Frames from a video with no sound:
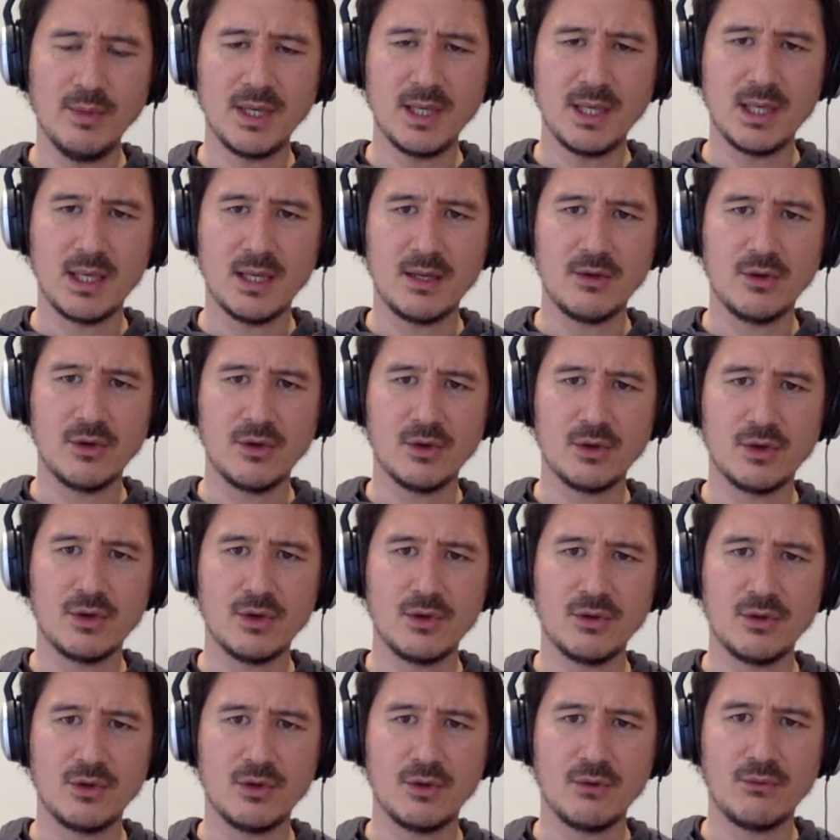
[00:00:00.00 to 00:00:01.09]
here
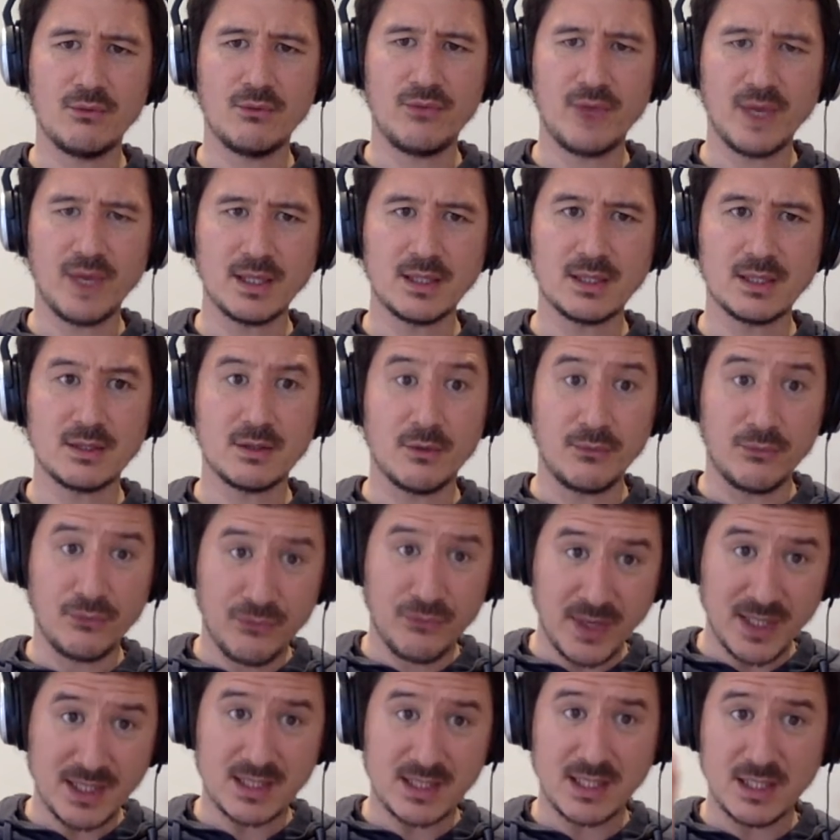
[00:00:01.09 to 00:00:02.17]
that
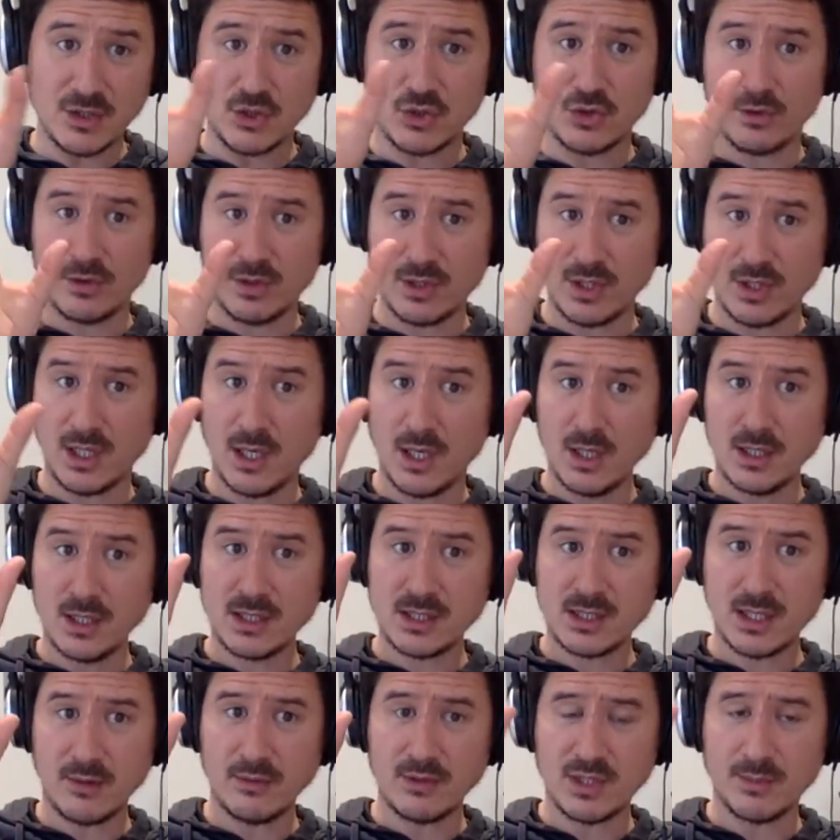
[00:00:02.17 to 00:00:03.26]
fits into the
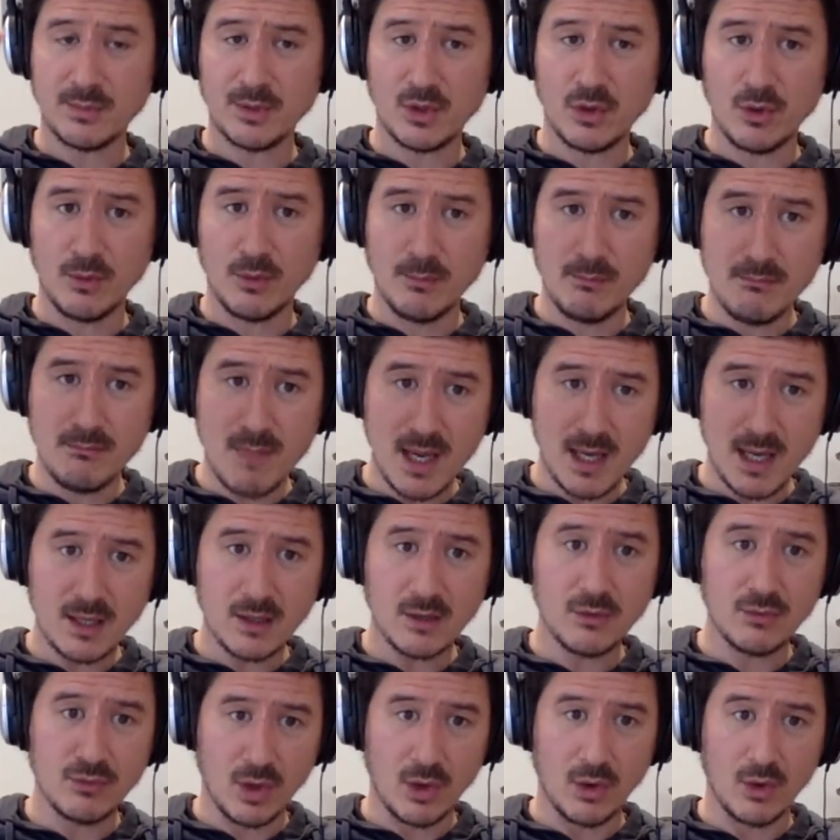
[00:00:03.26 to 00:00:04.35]
stereotypical
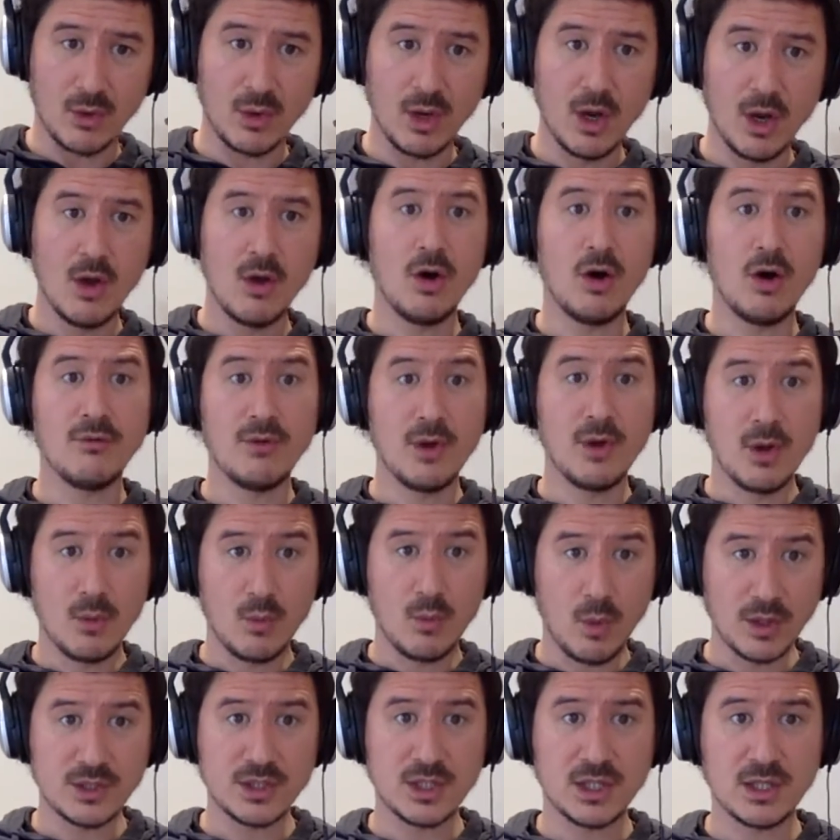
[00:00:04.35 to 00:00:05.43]
male role of
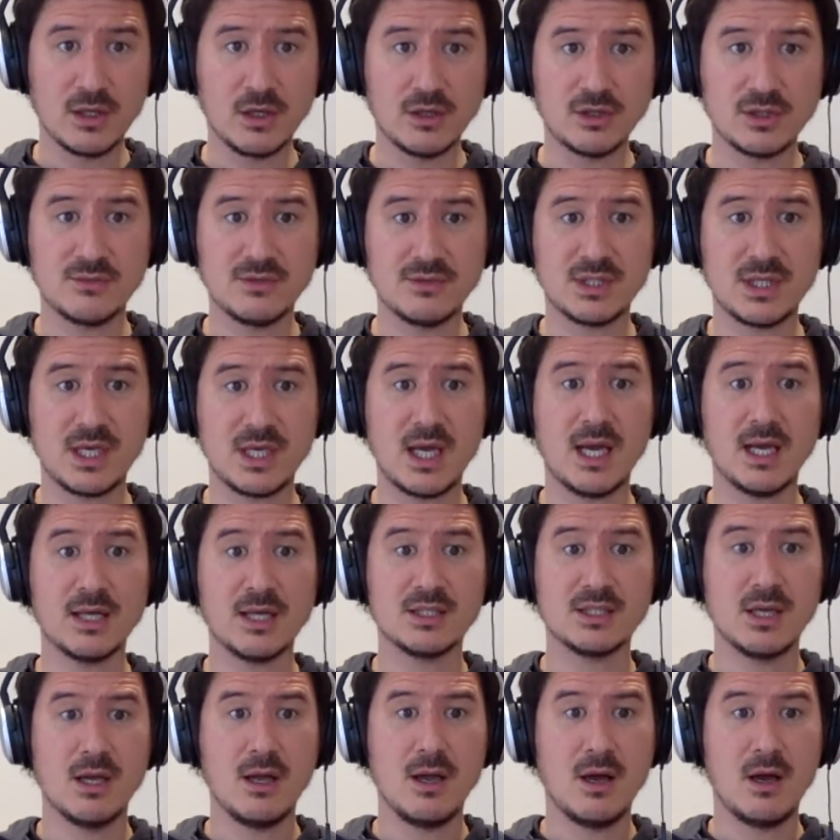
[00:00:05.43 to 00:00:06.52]
wanting lots of
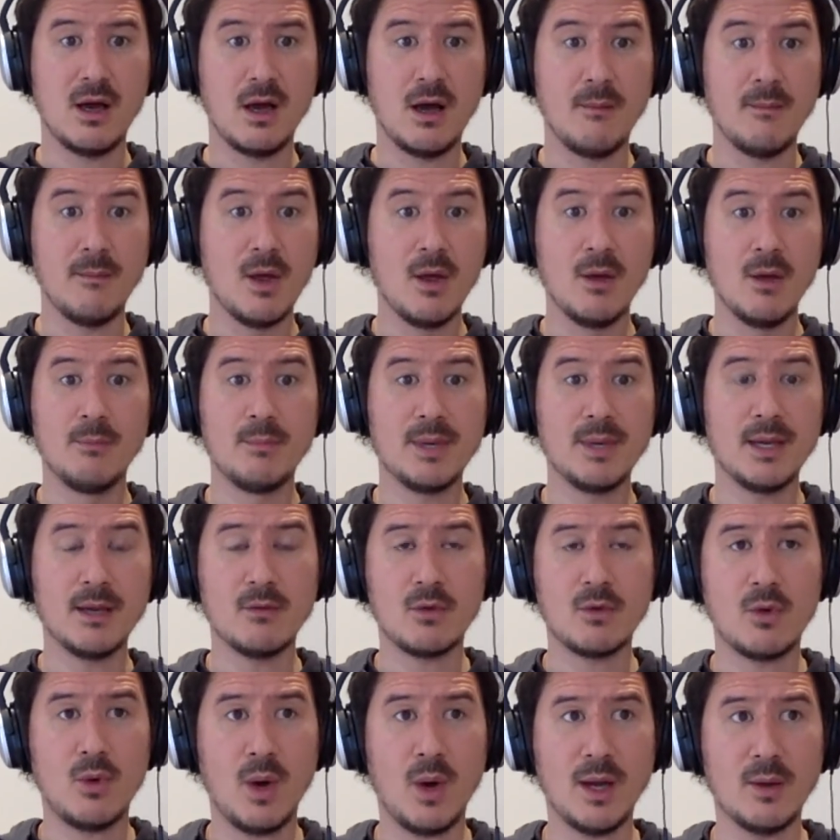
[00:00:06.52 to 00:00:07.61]
sex,
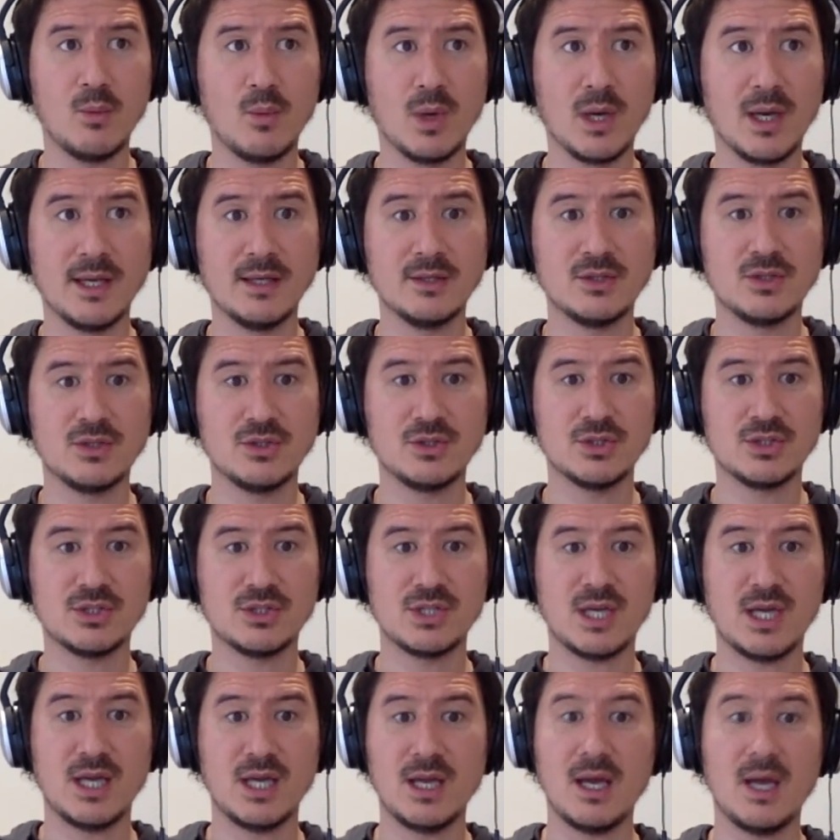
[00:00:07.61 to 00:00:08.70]
being quite willing to just
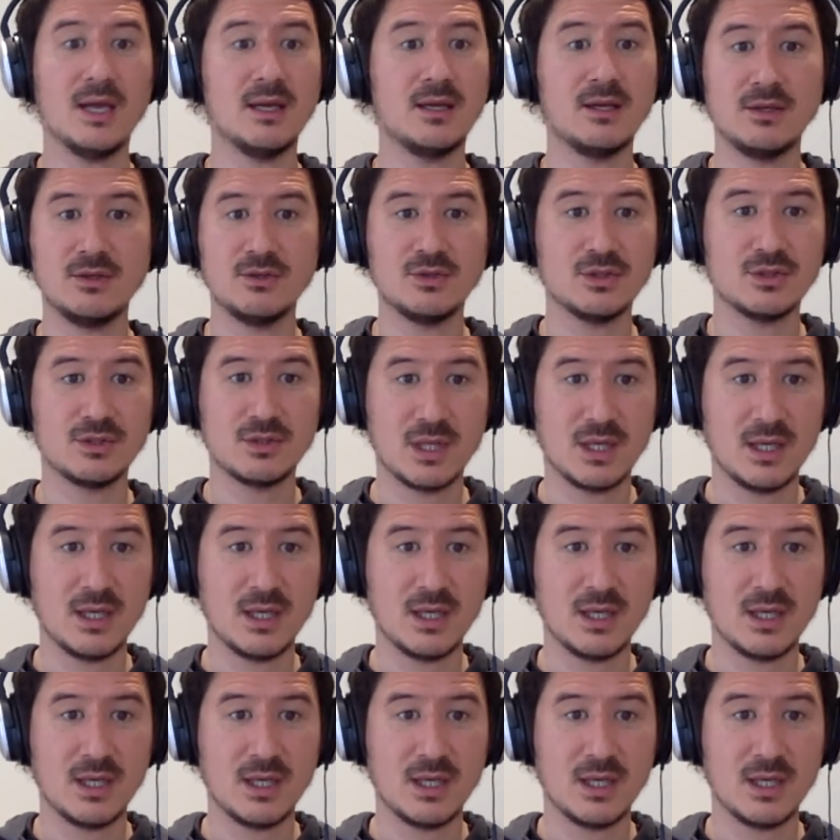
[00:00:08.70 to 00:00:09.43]
say, hey, can you just